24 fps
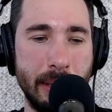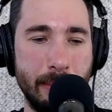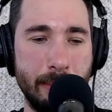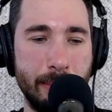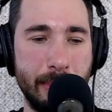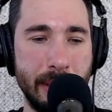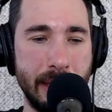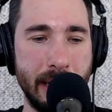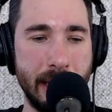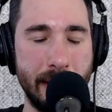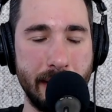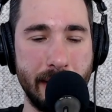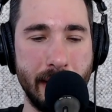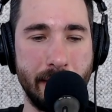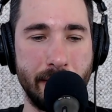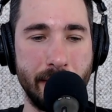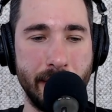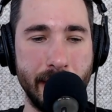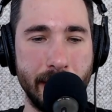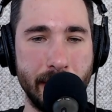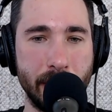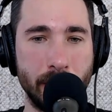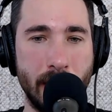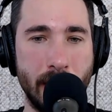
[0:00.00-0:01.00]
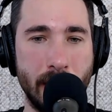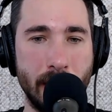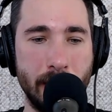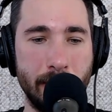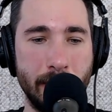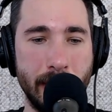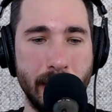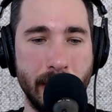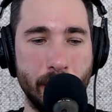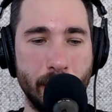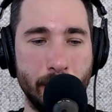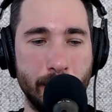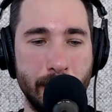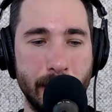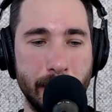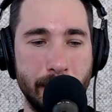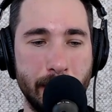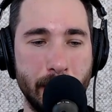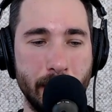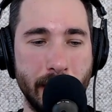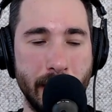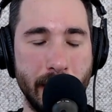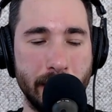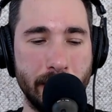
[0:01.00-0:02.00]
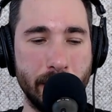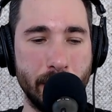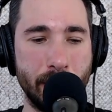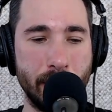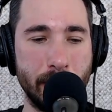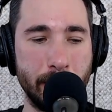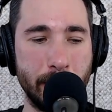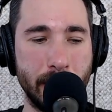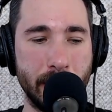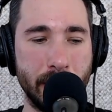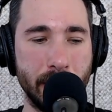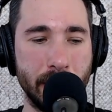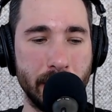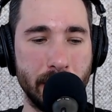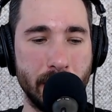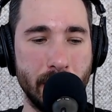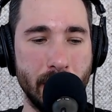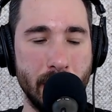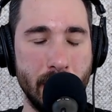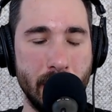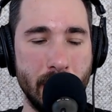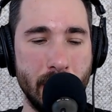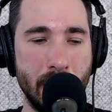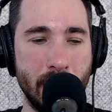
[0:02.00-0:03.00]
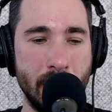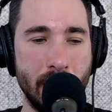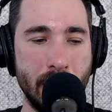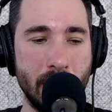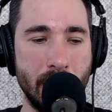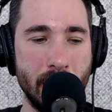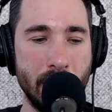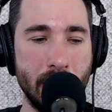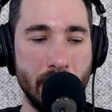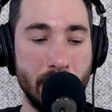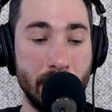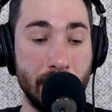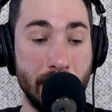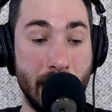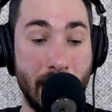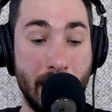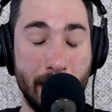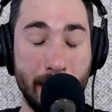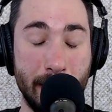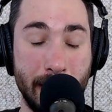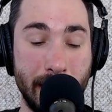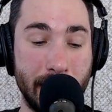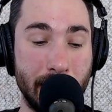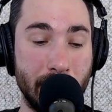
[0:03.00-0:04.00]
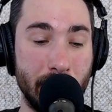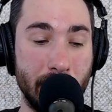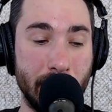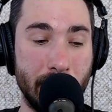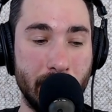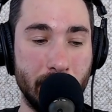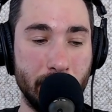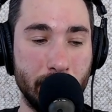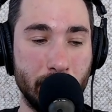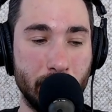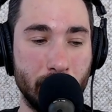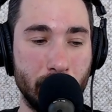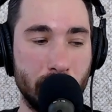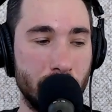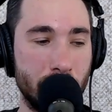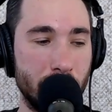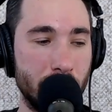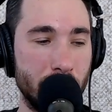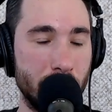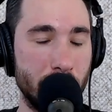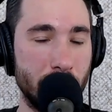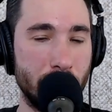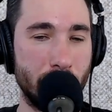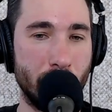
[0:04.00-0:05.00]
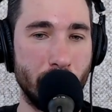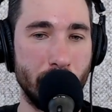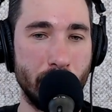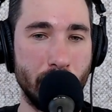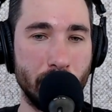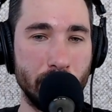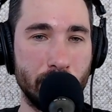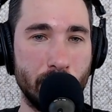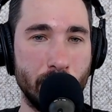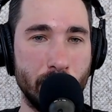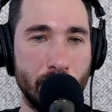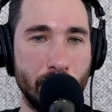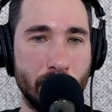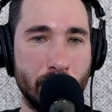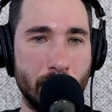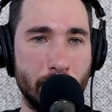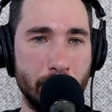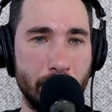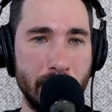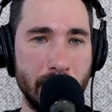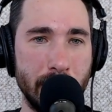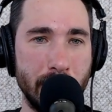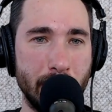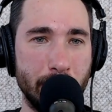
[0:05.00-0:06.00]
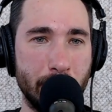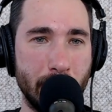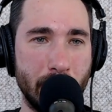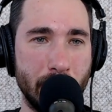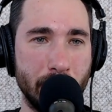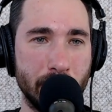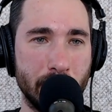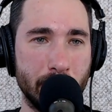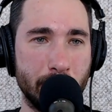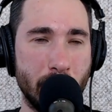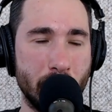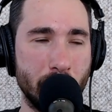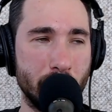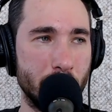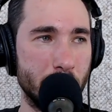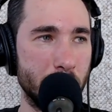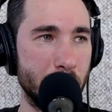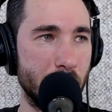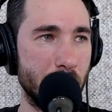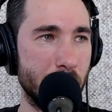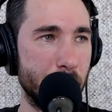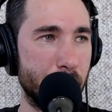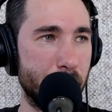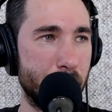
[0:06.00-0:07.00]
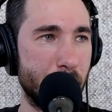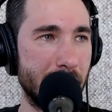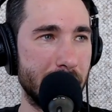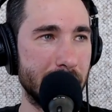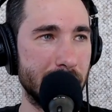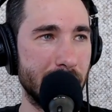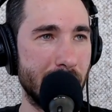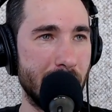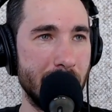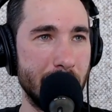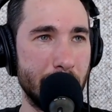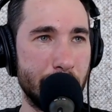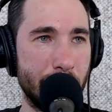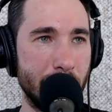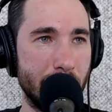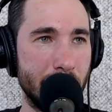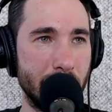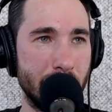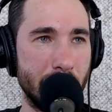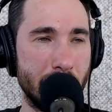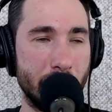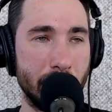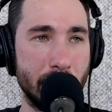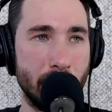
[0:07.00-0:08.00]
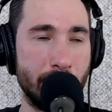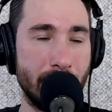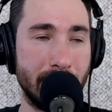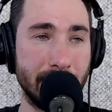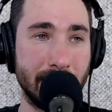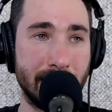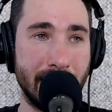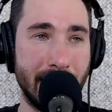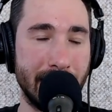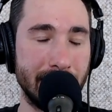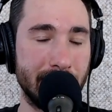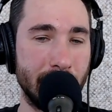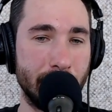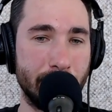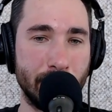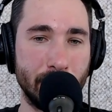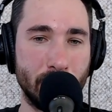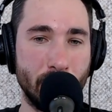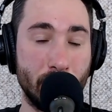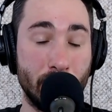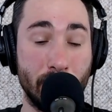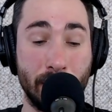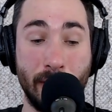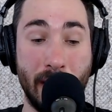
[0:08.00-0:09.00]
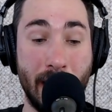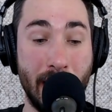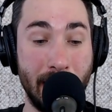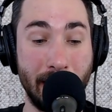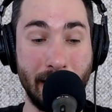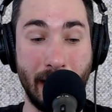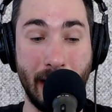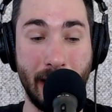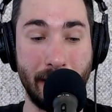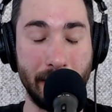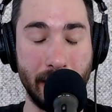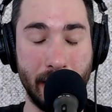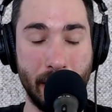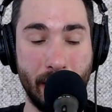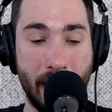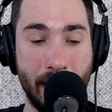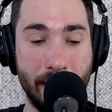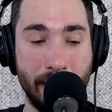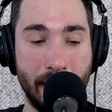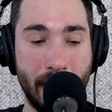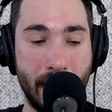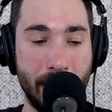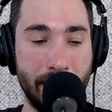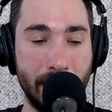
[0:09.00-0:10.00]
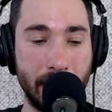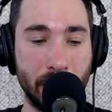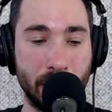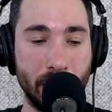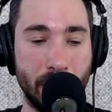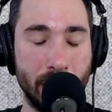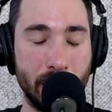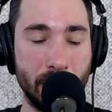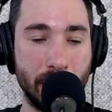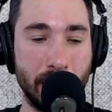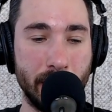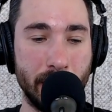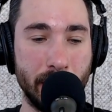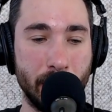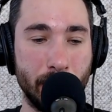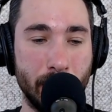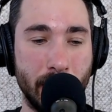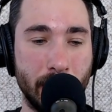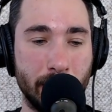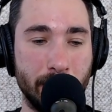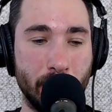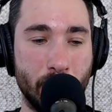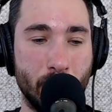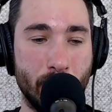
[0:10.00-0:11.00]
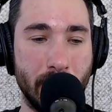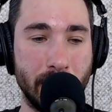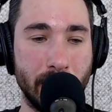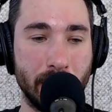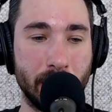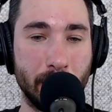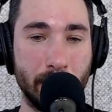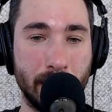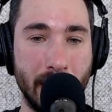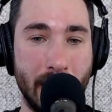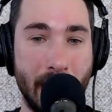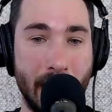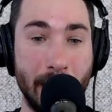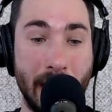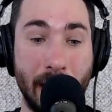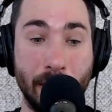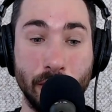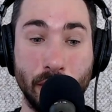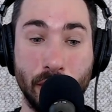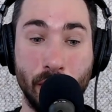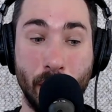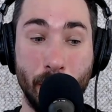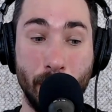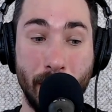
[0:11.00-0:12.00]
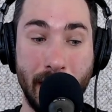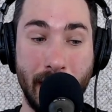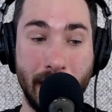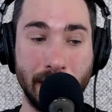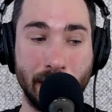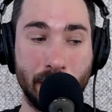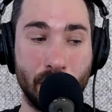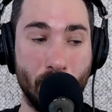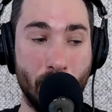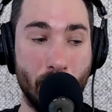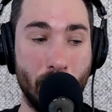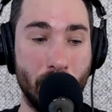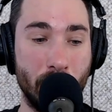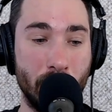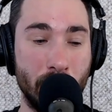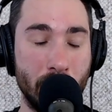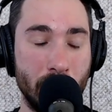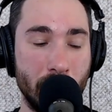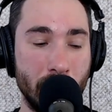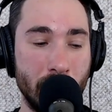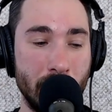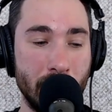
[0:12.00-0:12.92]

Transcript: uh, beneath everything as well, and make sure people get to it, because, yeah, I mean, you know, awesome. Not not to completely blow smoke up your backside, but, you know, you're a fantastic photographer. I, I you know, I've I've enjoyed looking at your work for quite some time now. So when I saw